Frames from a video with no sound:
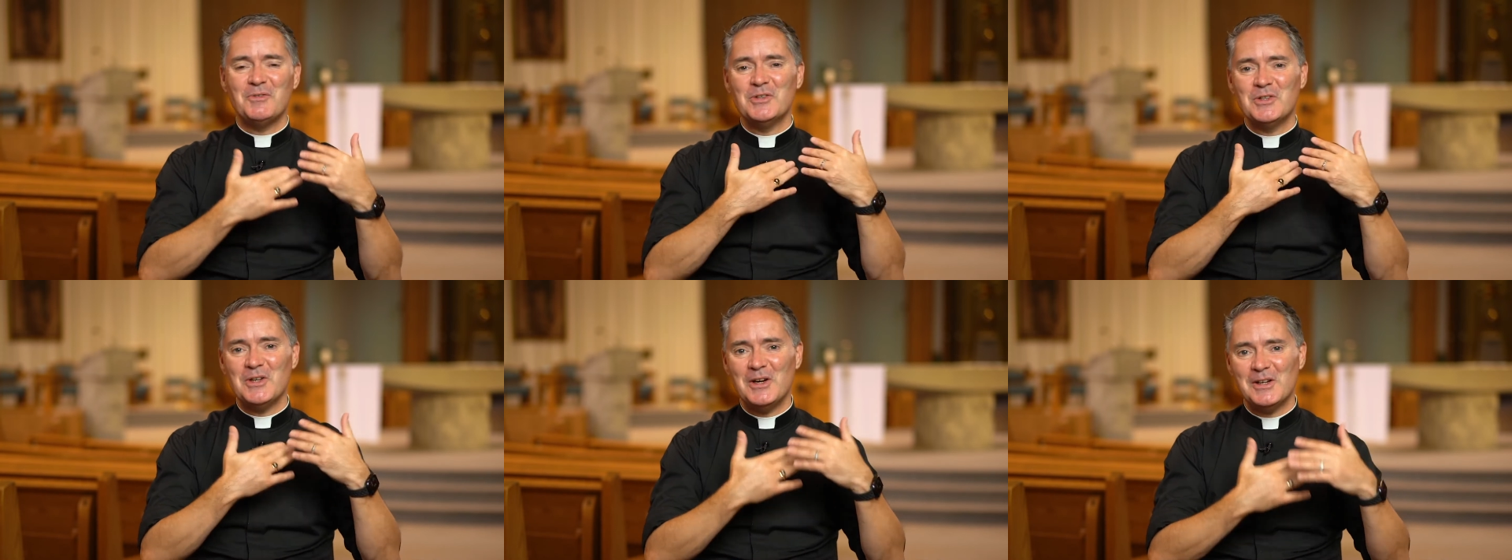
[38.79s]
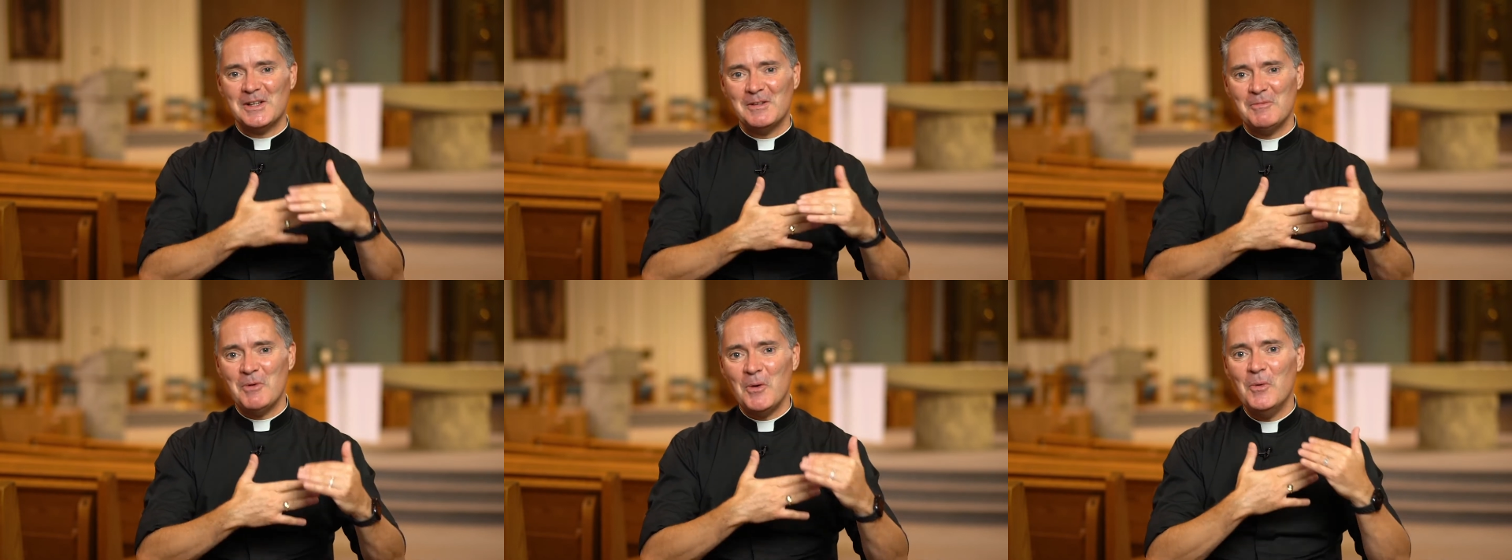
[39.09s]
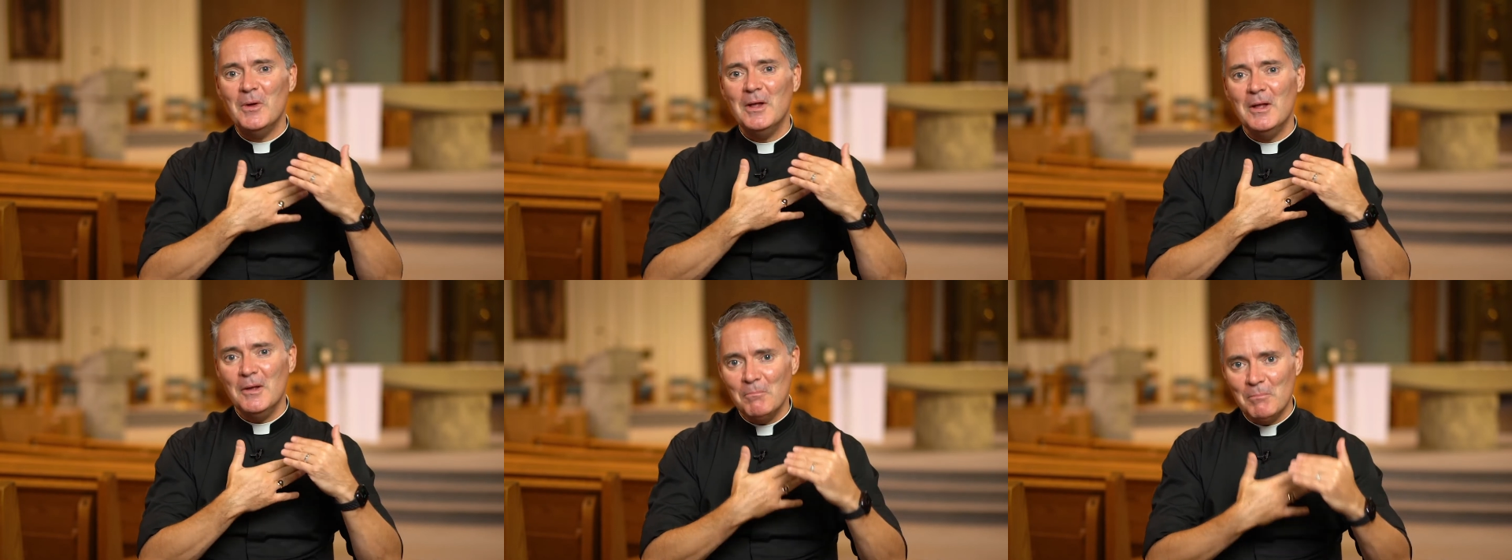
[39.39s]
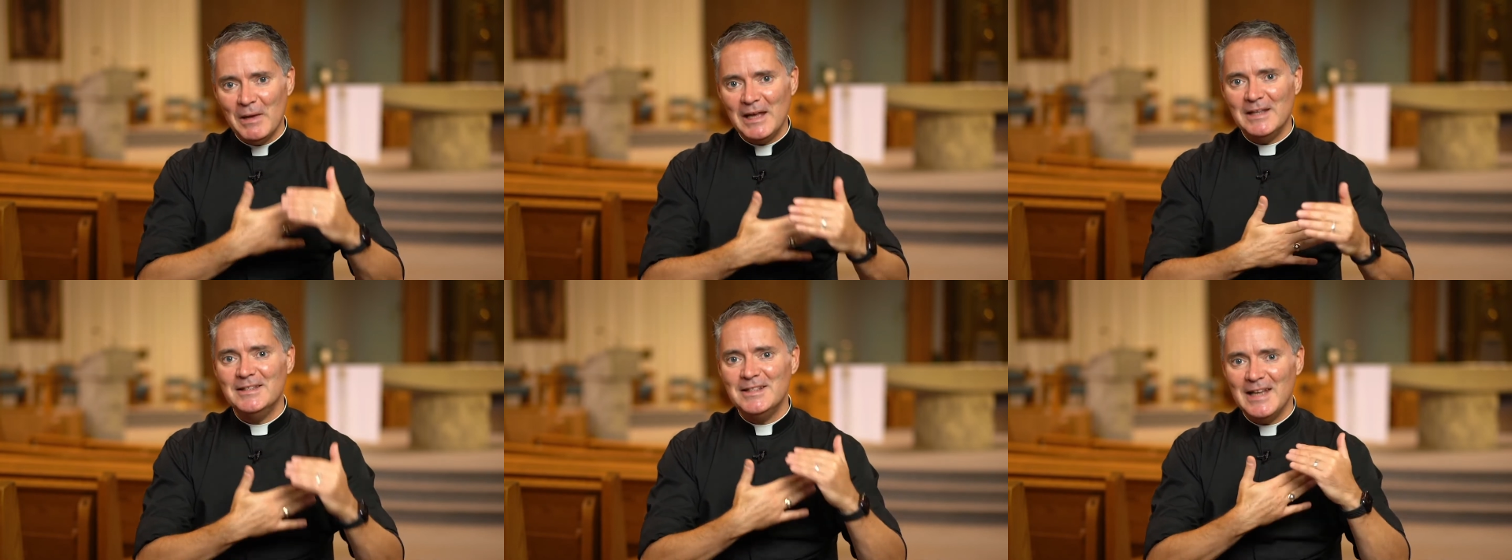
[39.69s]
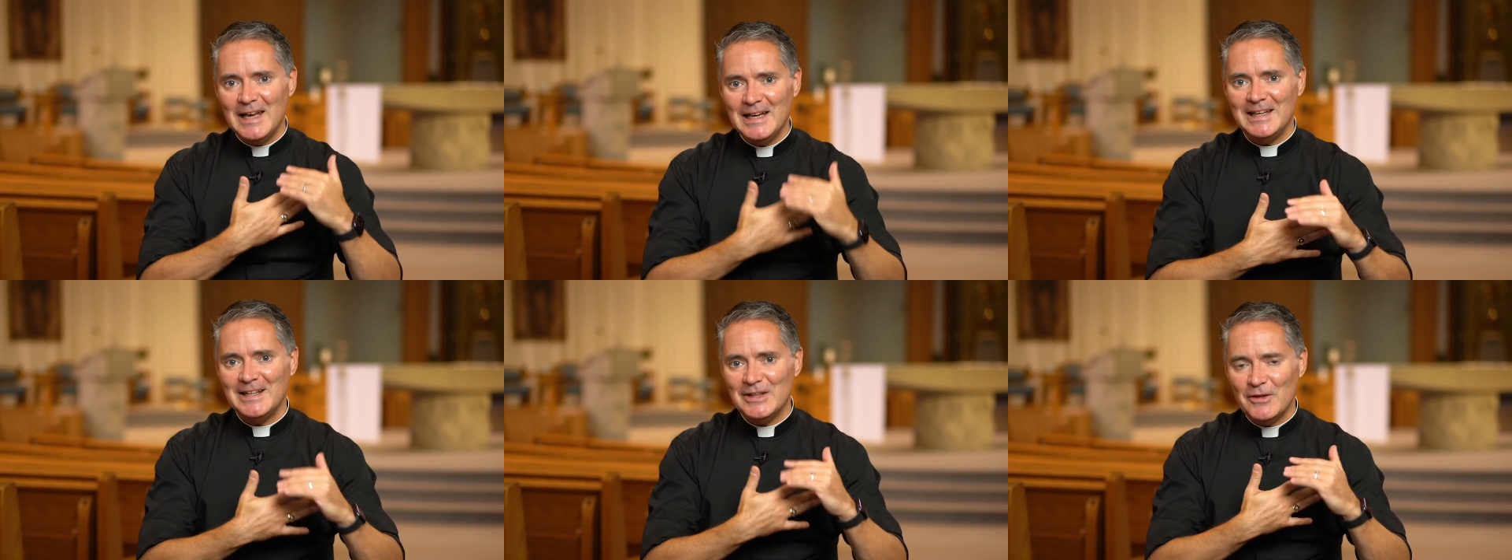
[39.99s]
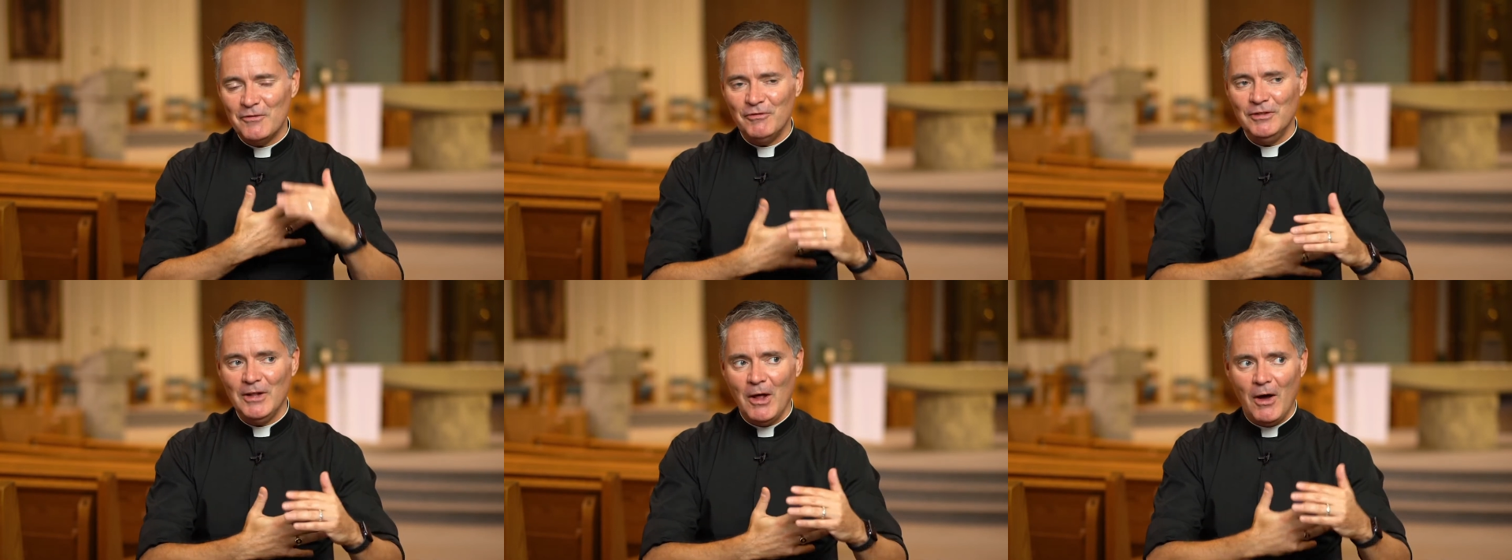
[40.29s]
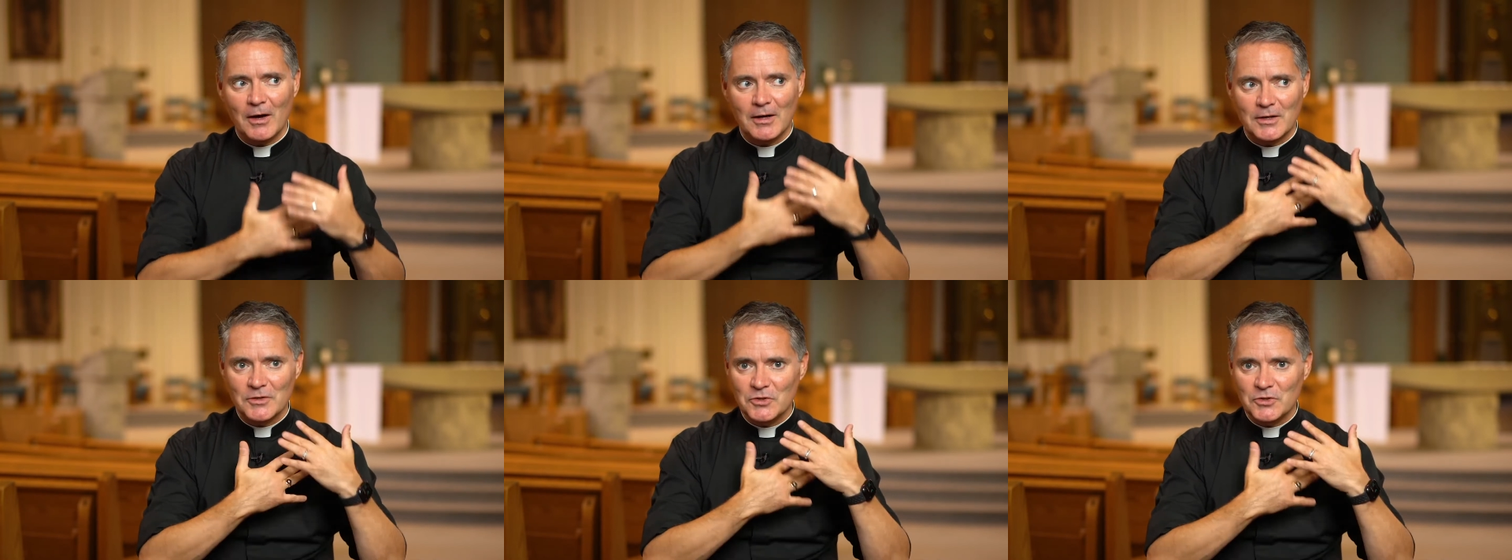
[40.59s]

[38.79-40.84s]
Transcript: we're talking about maintaining the flock.